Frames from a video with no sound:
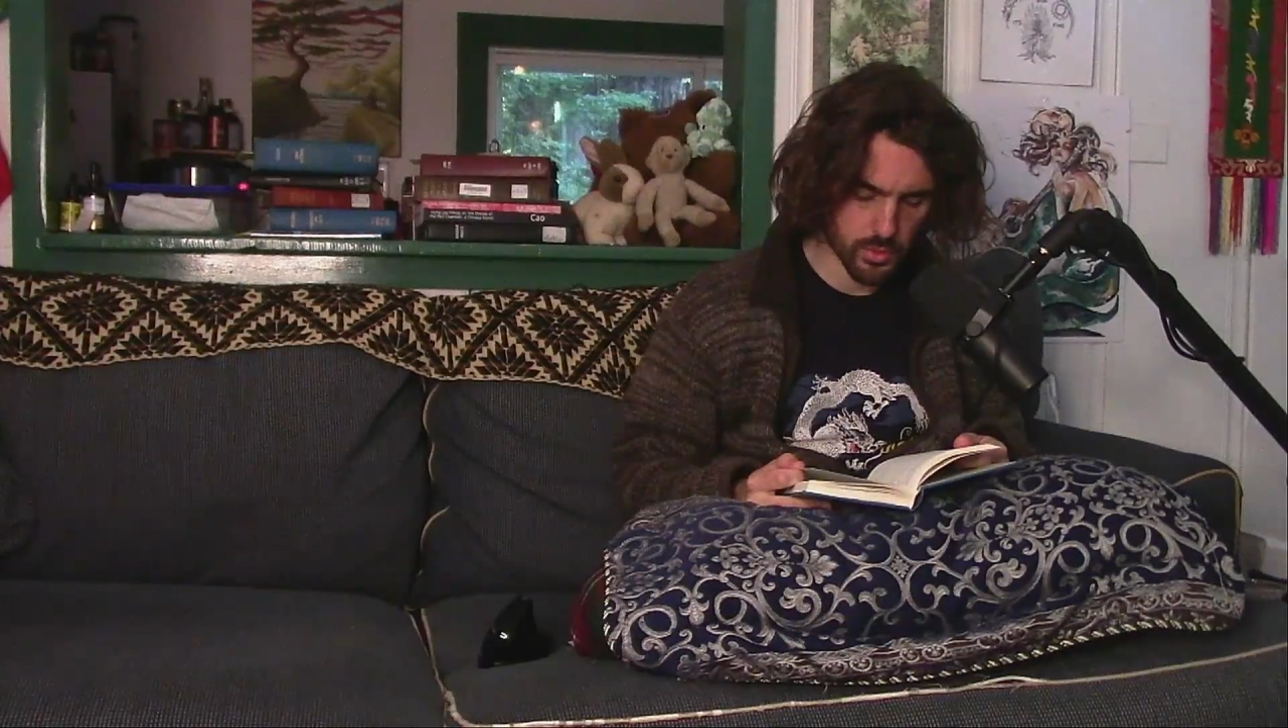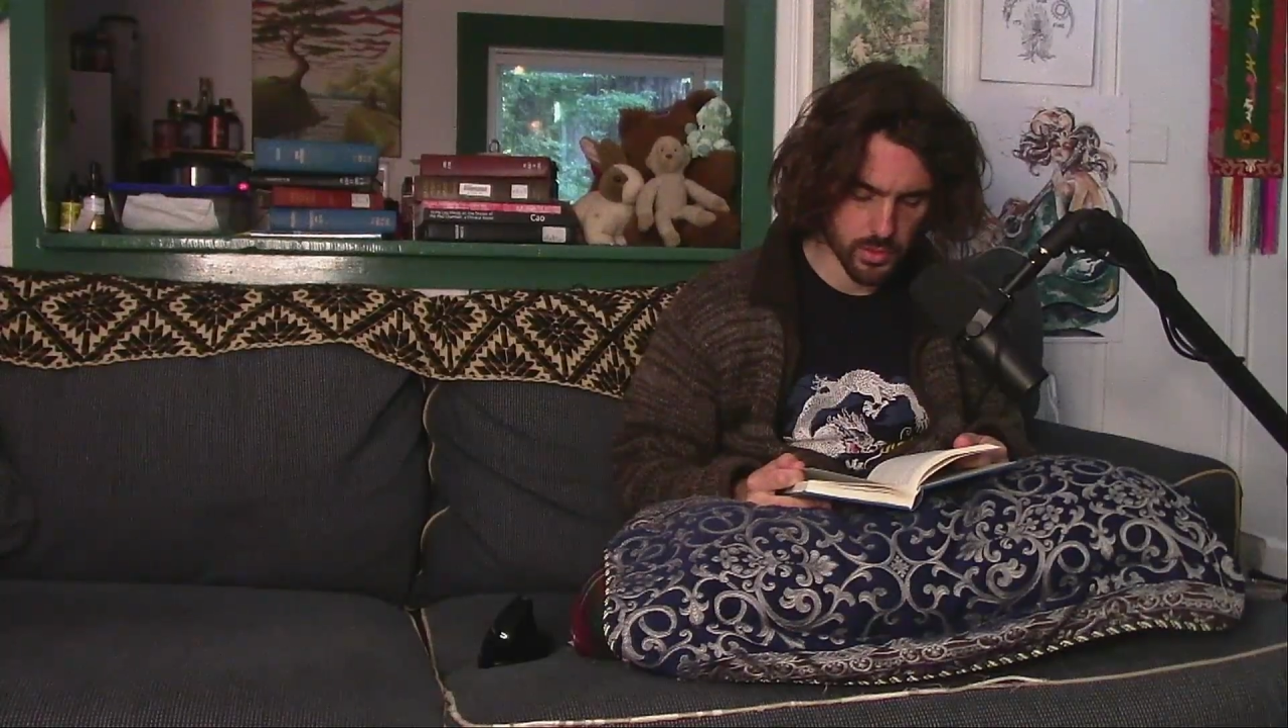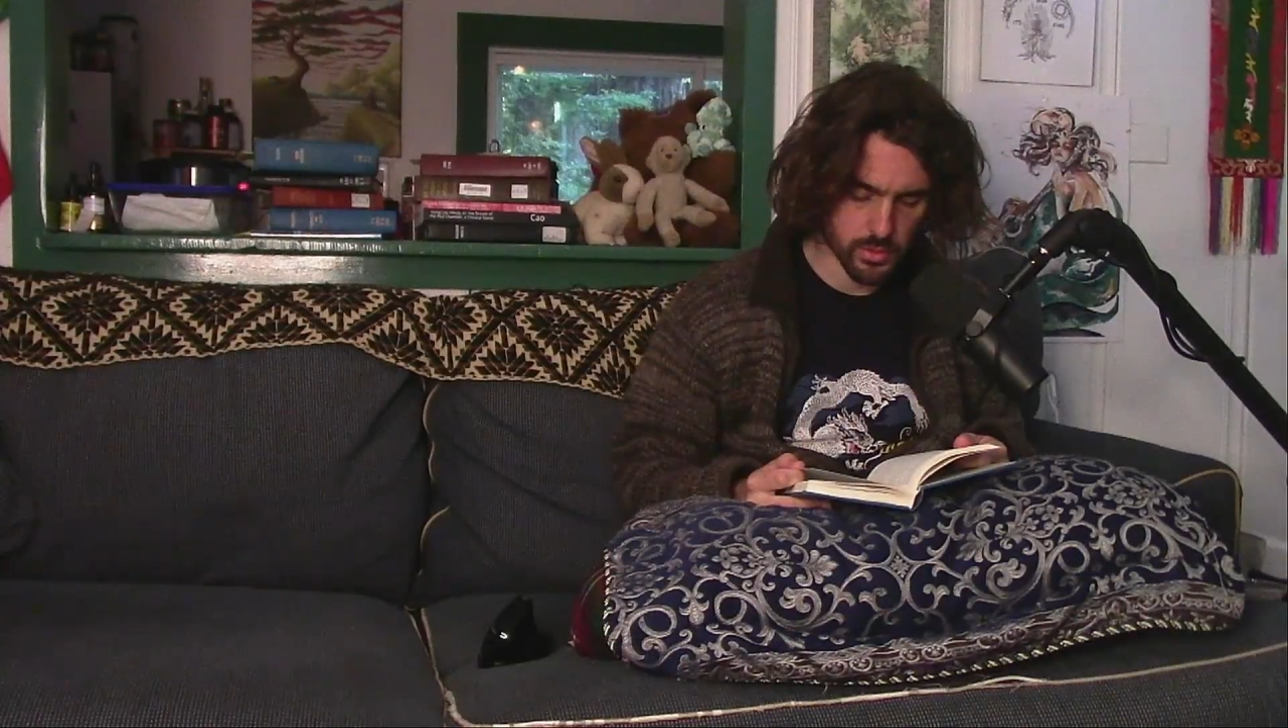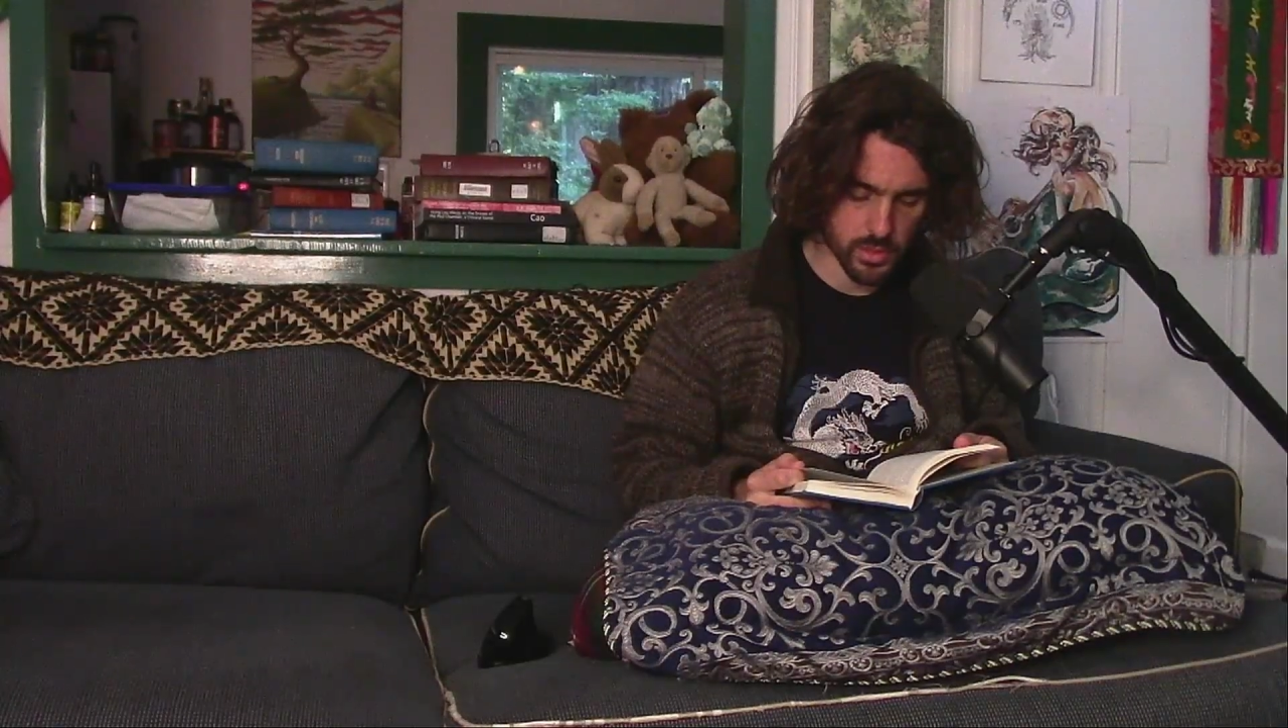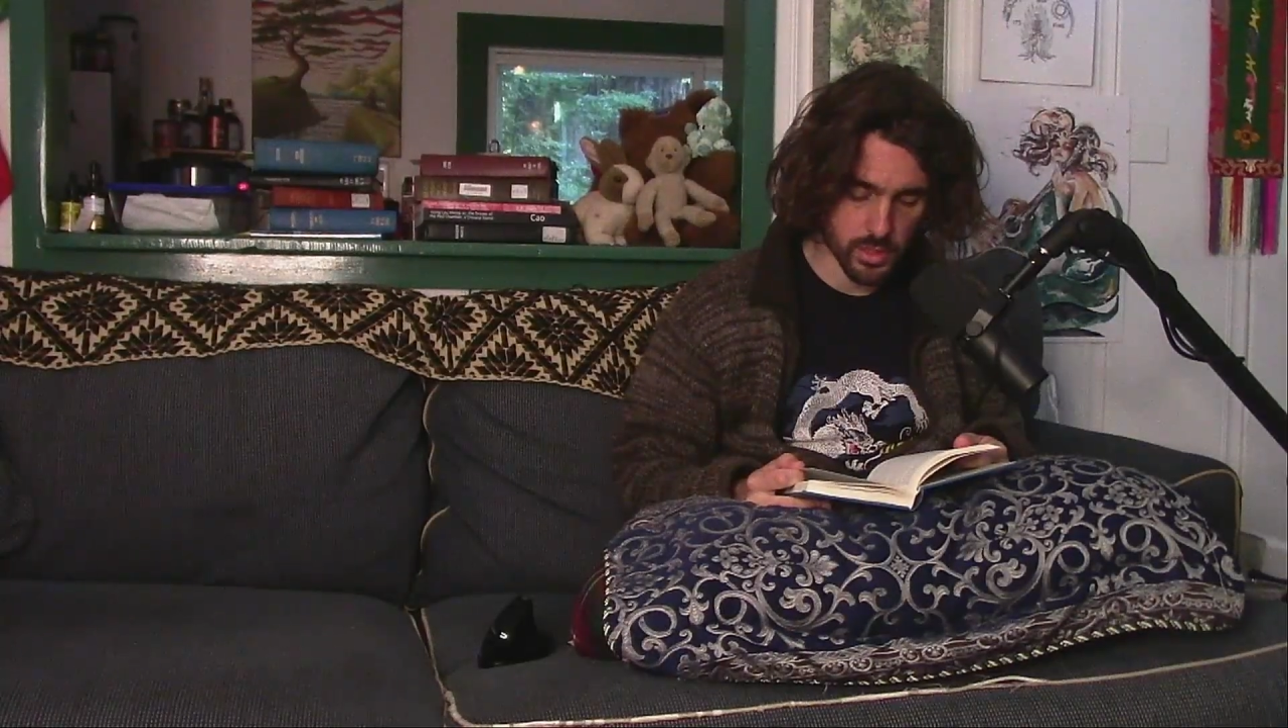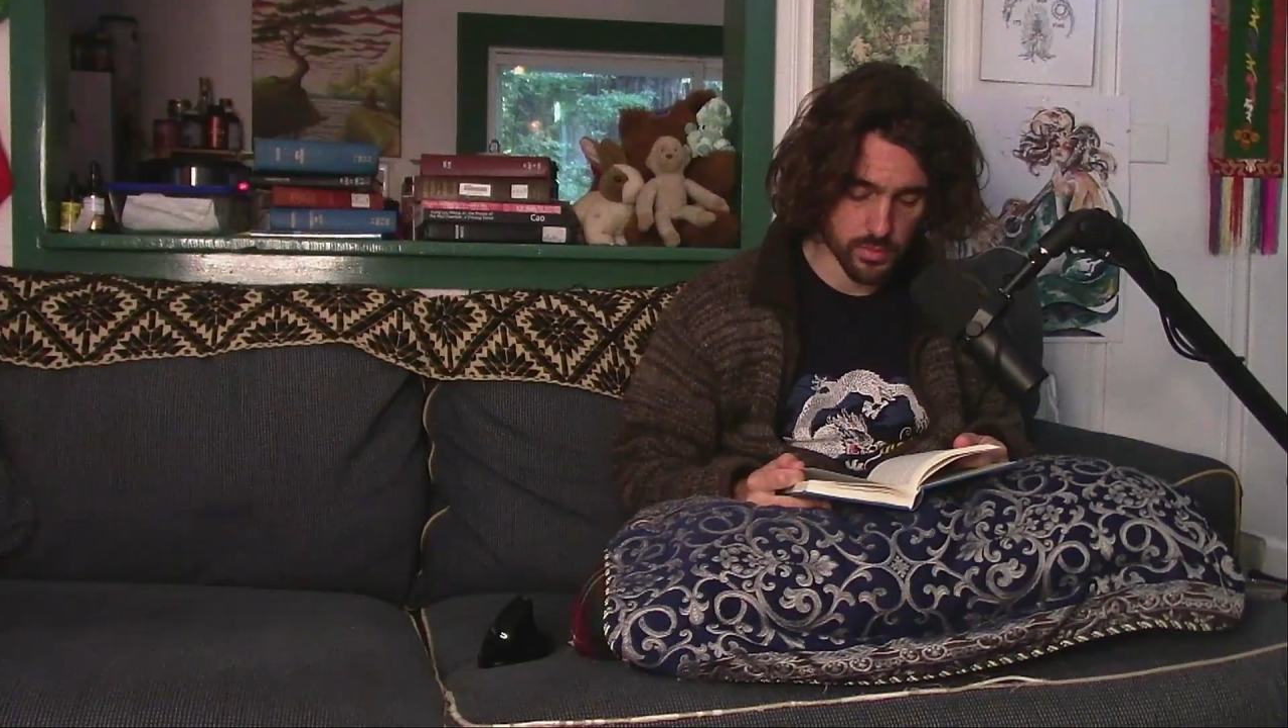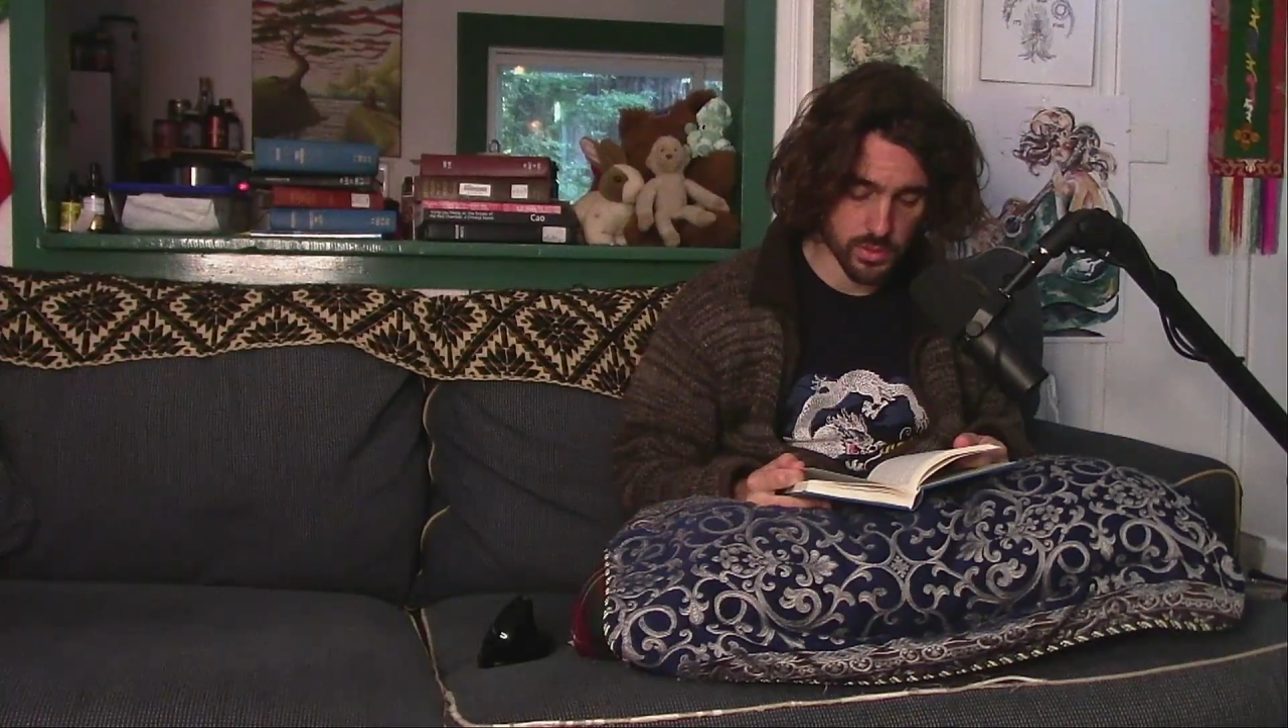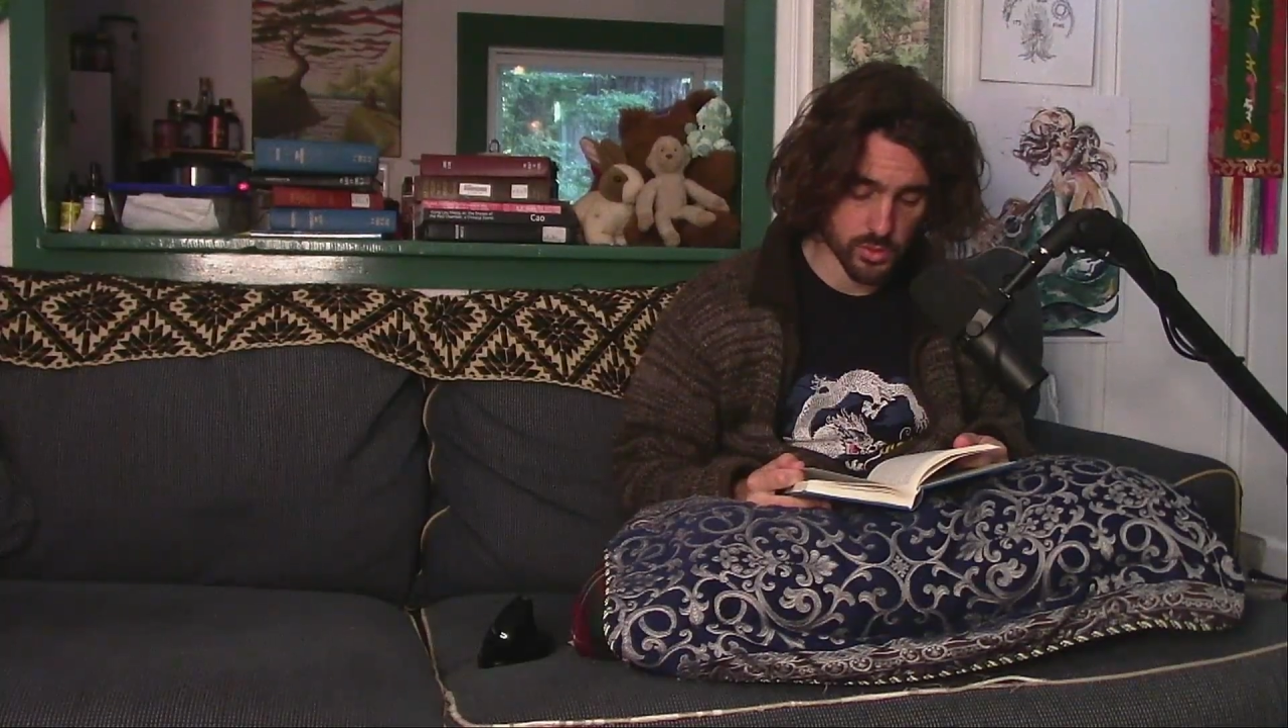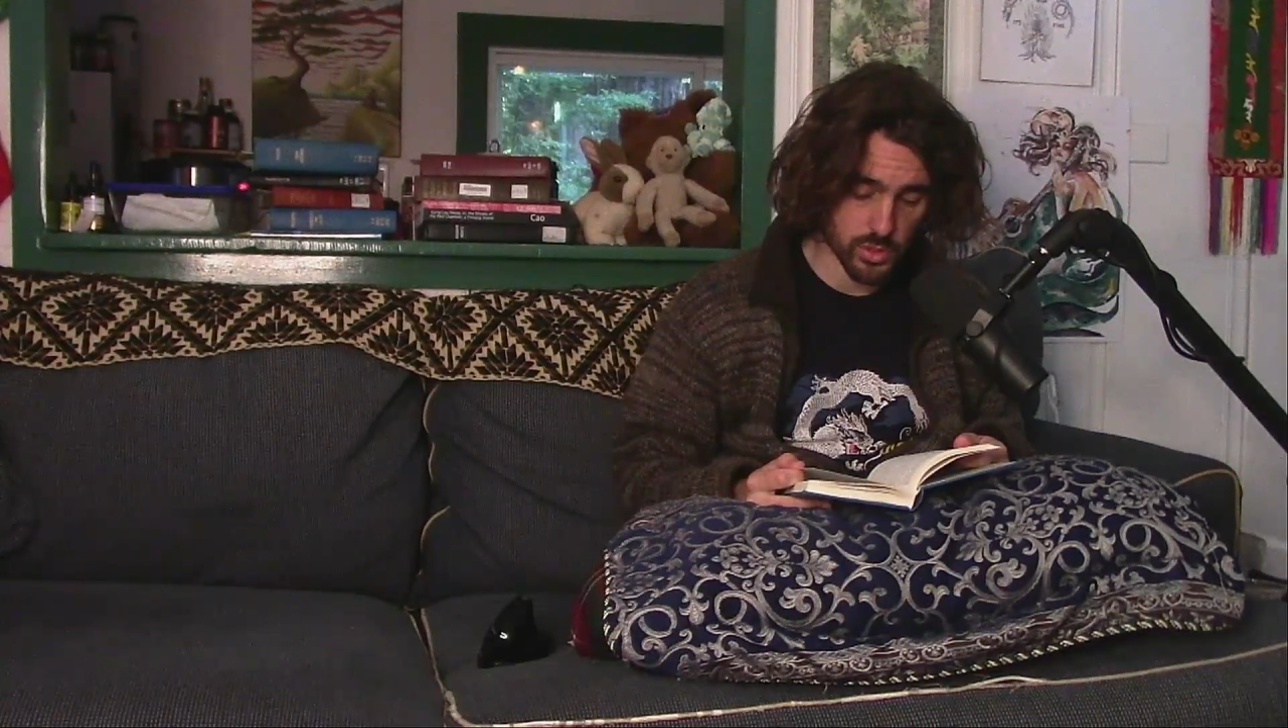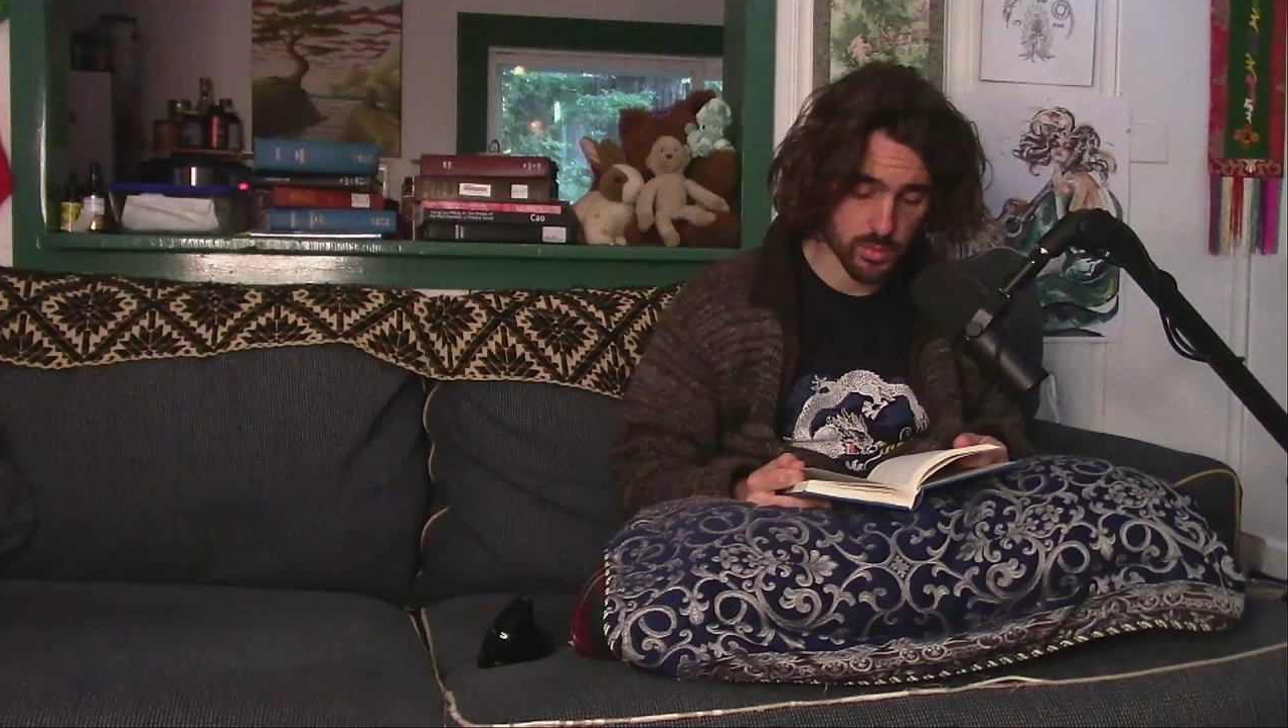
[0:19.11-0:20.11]
herself
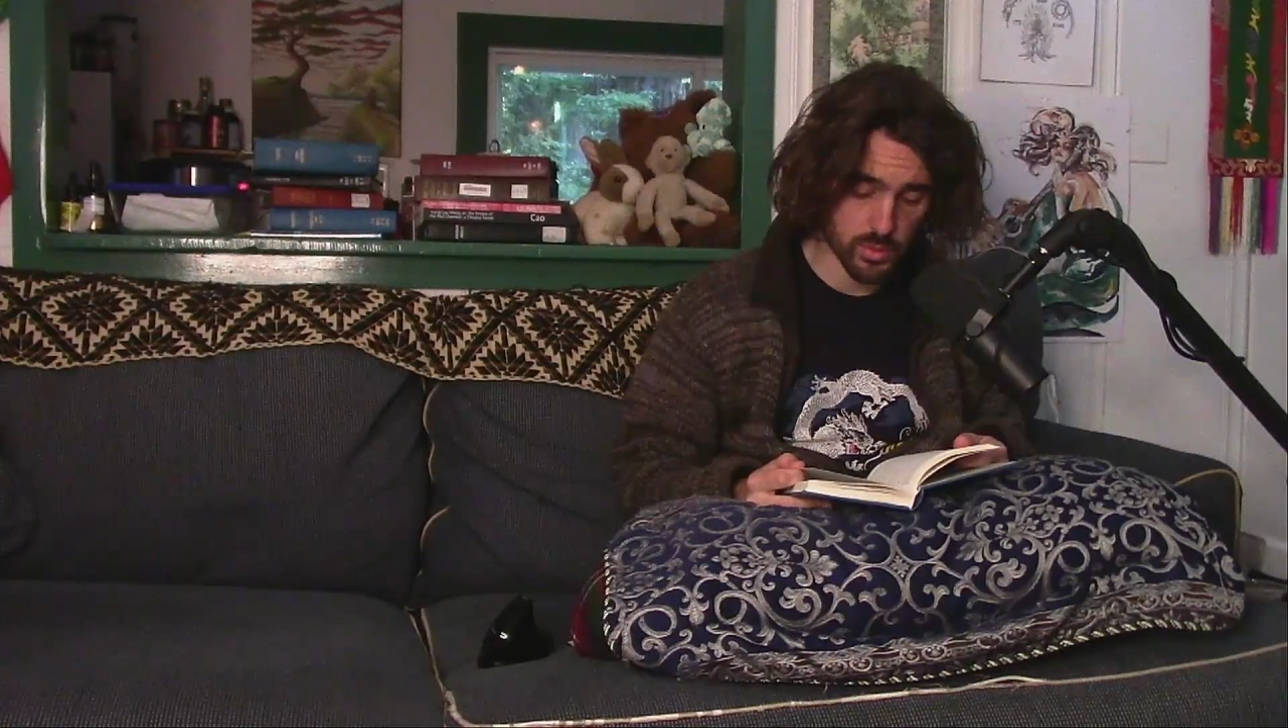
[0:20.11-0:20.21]
extremely